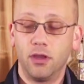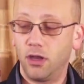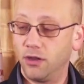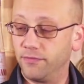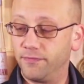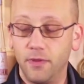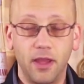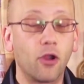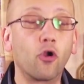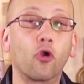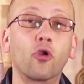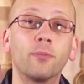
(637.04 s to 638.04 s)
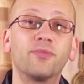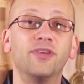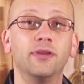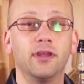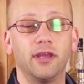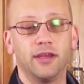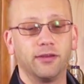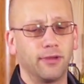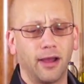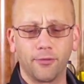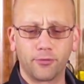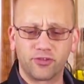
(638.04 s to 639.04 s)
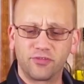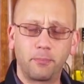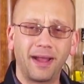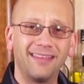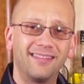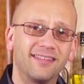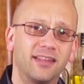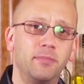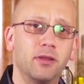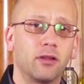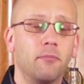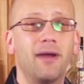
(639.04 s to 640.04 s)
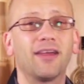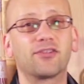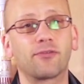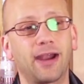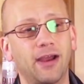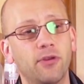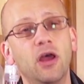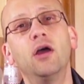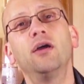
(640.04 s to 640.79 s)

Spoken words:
of herbs and other spices to be able to mess around?